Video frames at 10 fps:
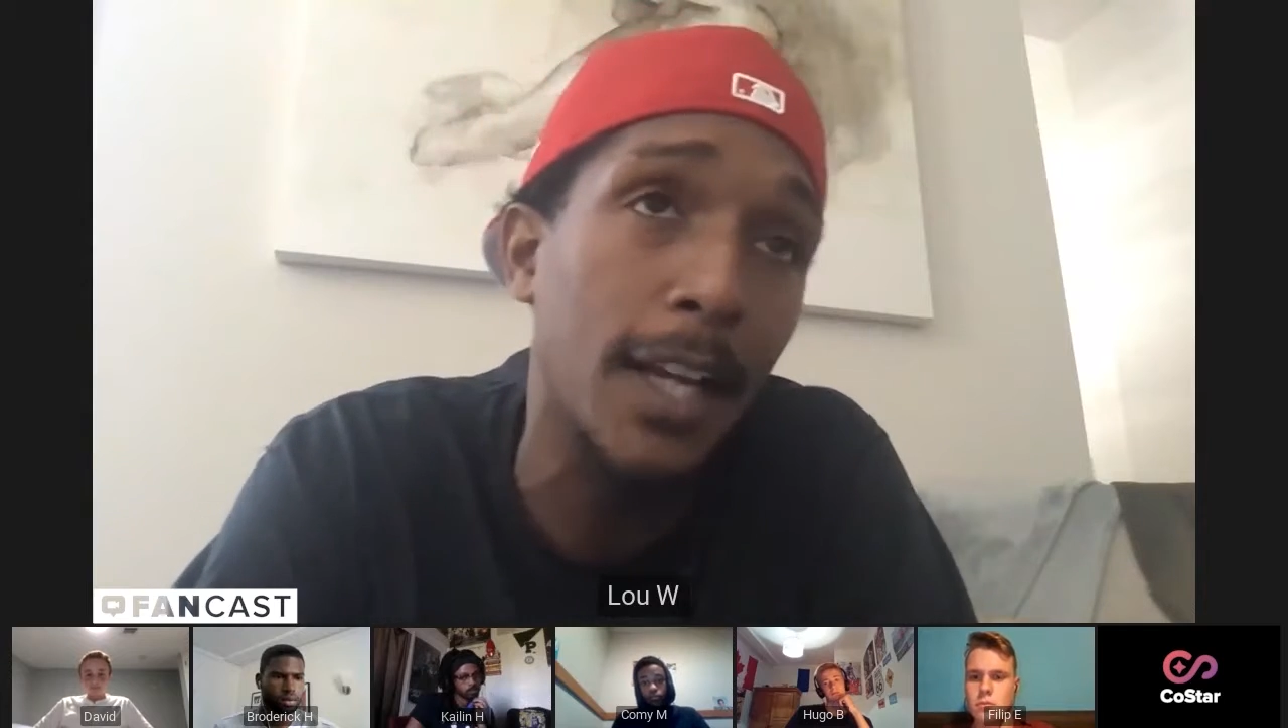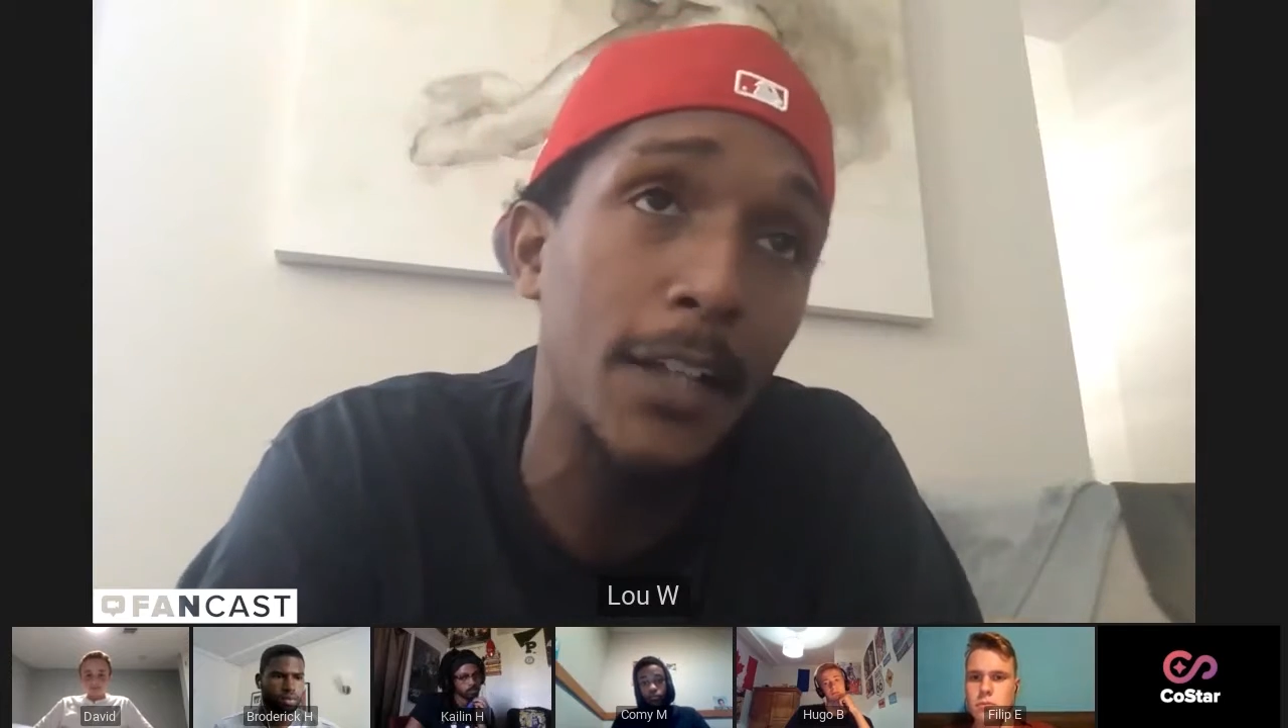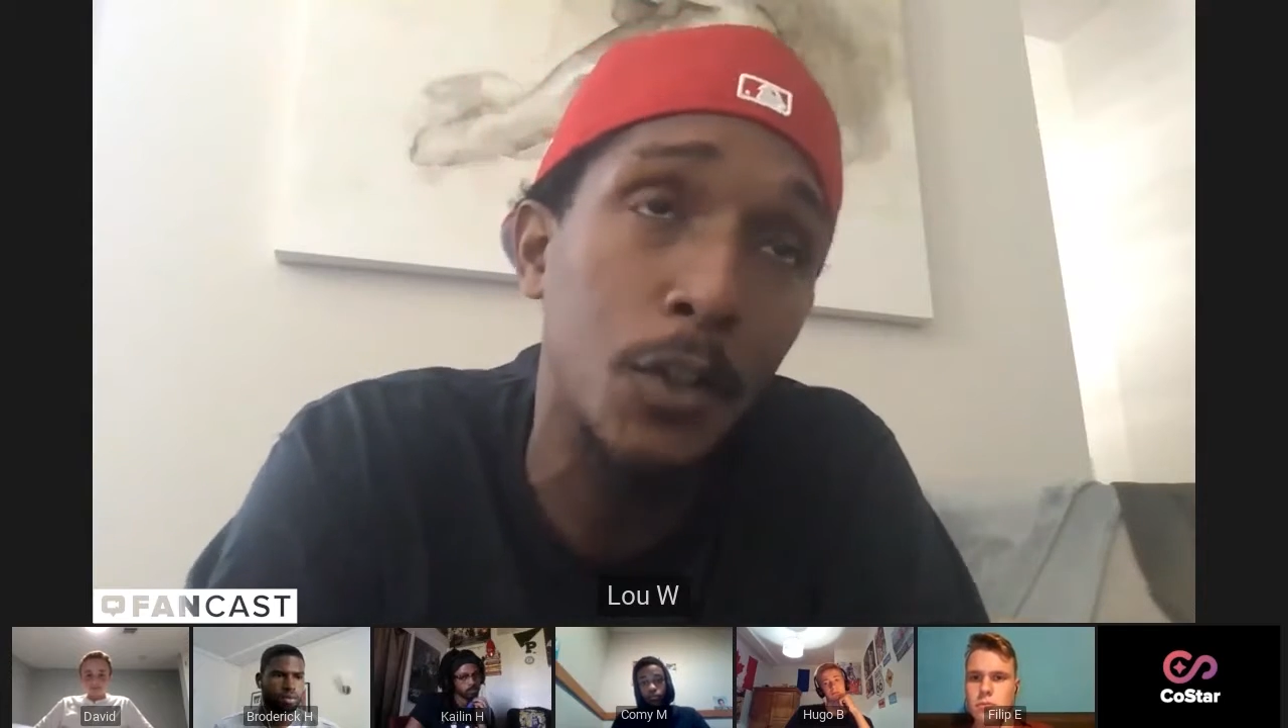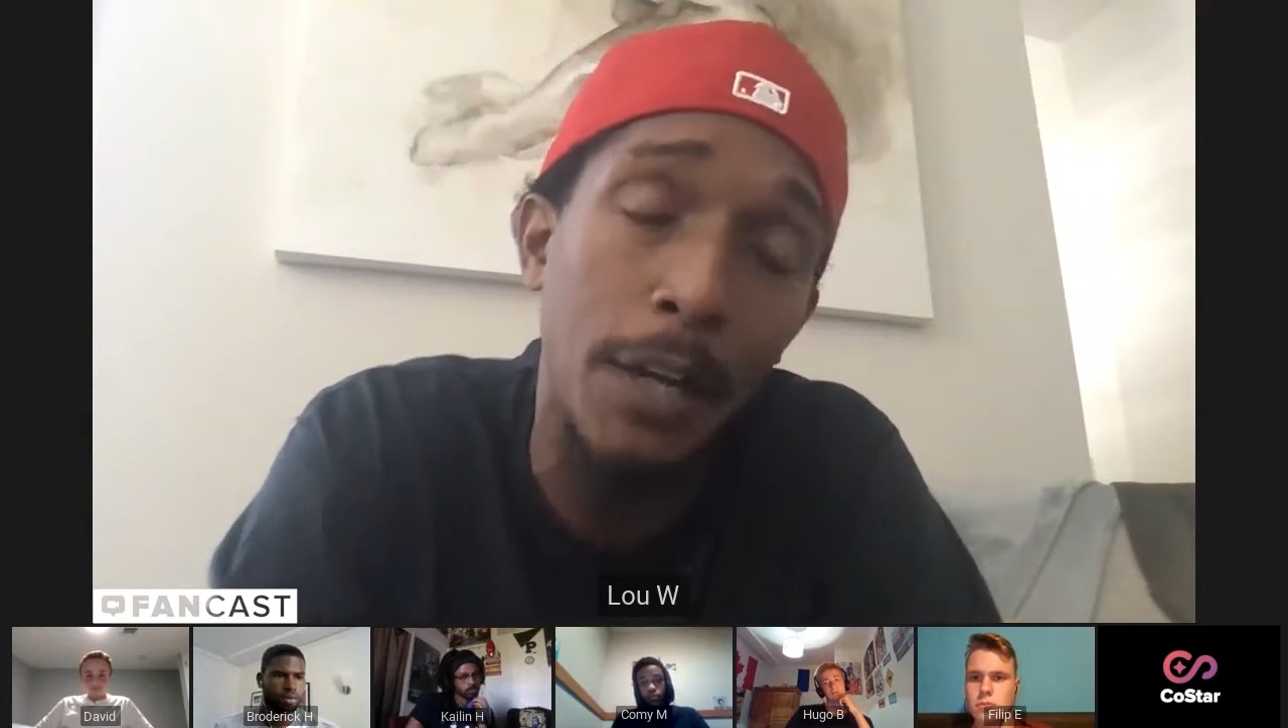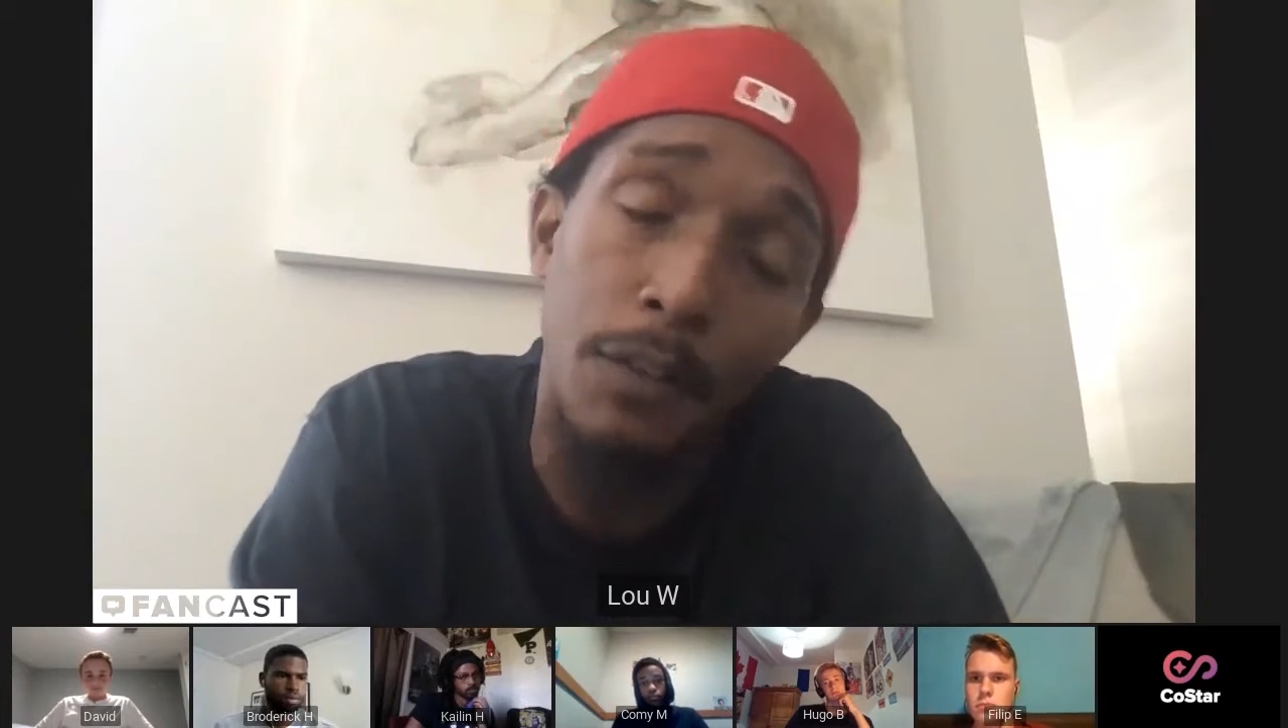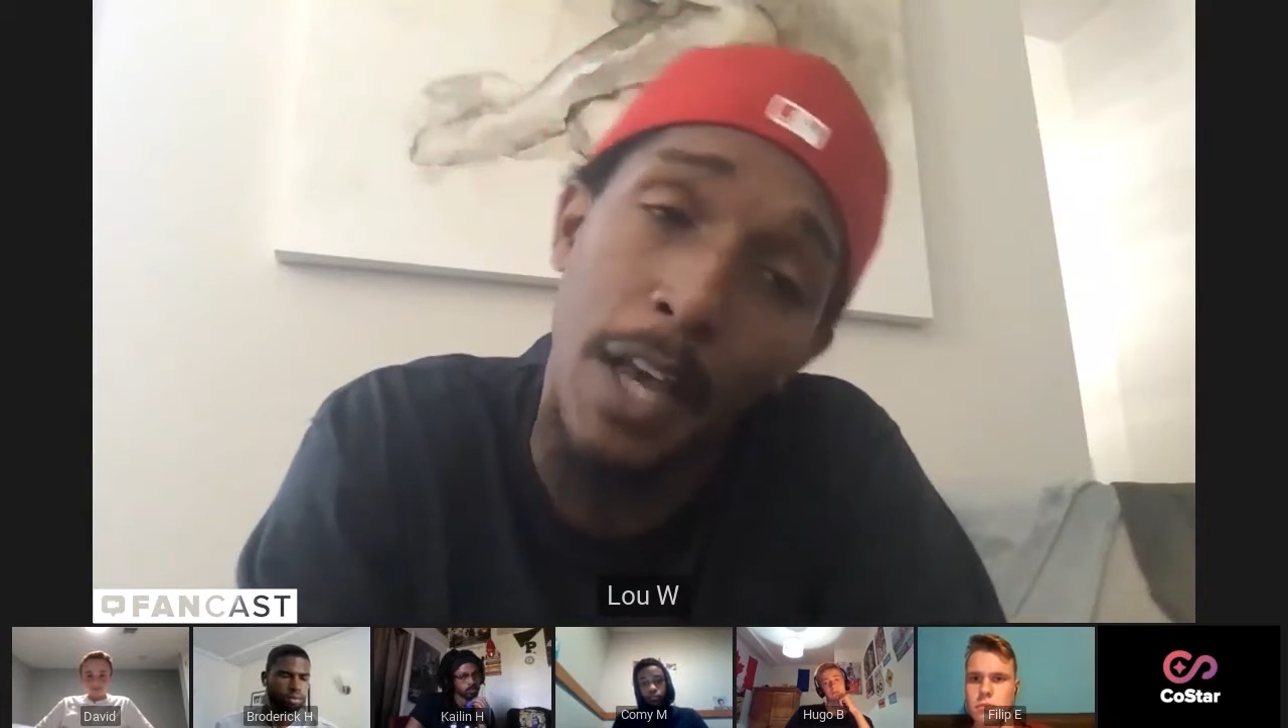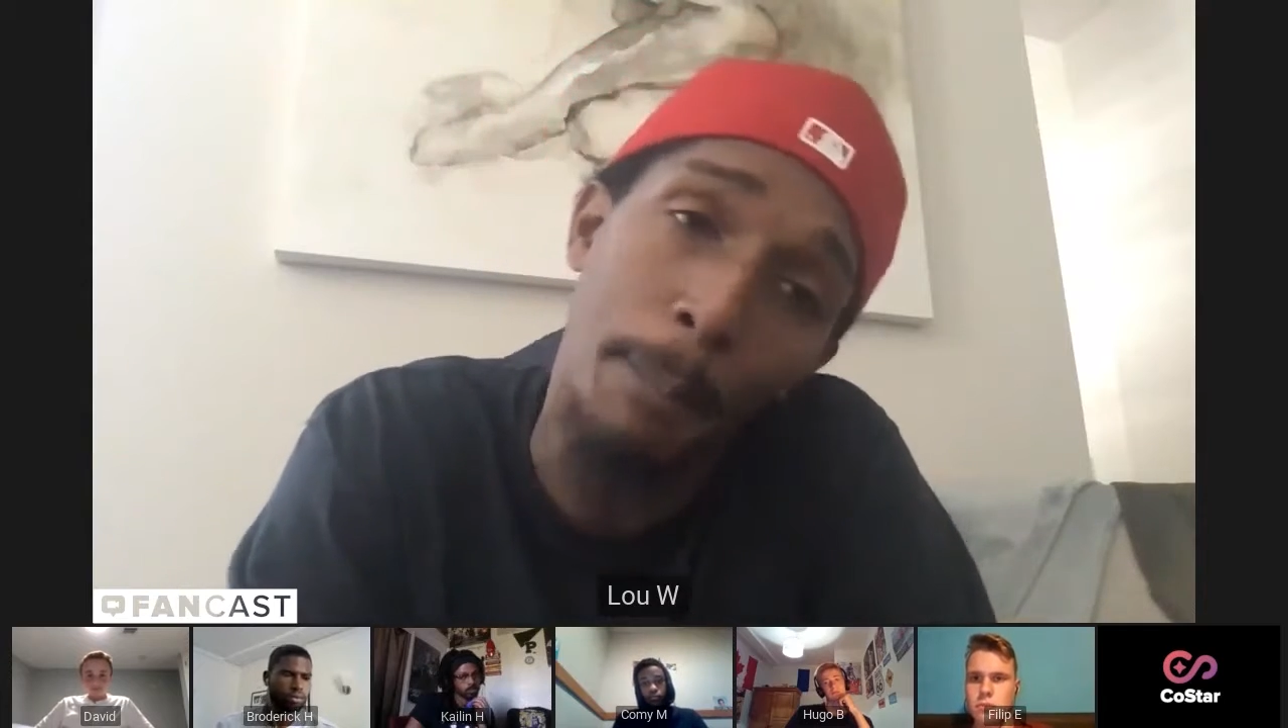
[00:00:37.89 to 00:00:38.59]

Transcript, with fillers: I got drafted.